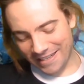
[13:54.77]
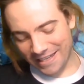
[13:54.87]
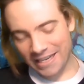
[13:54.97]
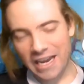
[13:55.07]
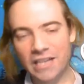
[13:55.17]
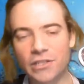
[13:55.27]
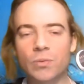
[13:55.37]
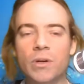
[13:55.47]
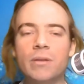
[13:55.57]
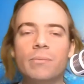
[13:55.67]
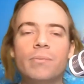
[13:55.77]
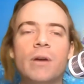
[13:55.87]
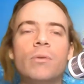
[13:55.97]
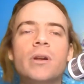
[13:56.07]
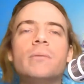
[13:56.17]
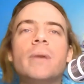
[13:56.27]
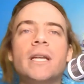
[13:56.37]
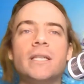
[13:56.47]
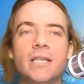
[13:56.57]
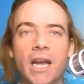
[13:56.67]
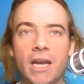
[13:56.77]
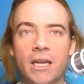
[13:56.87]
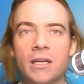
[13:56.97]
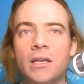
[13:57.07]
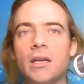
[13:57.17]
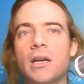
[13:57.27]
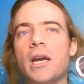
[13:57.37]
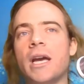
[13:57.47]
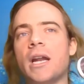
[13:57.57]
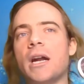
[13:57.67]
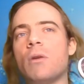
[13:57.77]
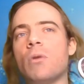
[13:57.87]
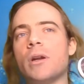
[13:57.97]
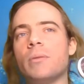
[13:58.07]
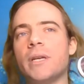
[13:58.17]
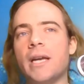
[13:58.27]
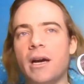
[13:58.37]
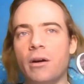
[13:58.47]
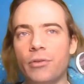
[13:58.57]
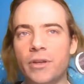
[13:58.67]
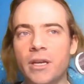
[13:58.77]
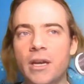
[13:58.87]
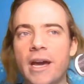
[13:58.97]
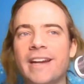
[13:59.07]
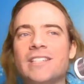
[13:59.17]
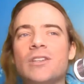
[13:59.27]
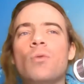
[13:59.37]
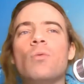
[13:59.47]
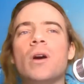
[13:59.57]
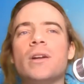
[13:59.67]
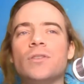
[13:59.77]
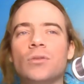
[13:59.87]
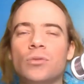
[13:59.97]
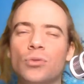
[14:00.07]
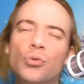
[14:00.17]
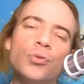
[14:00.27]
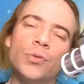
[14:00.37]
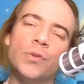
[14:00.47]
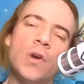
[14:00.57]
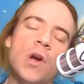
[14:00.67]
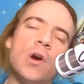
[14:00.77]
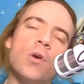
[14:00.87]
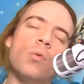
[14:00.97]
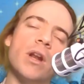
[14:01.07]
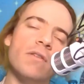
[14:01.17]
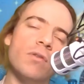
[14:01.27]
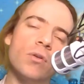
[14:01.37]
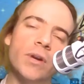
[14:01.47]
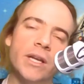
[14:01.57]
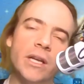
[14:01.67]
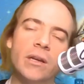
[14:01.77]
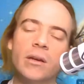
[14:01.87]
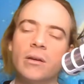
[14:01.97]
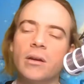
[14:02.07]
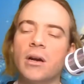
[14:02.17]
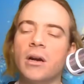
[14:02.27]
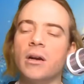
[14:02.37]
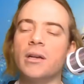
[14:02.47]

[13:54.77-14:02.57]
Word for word: I, I just want to I want to maintain and I want to be healthy and I don't want to lose what I've already uh,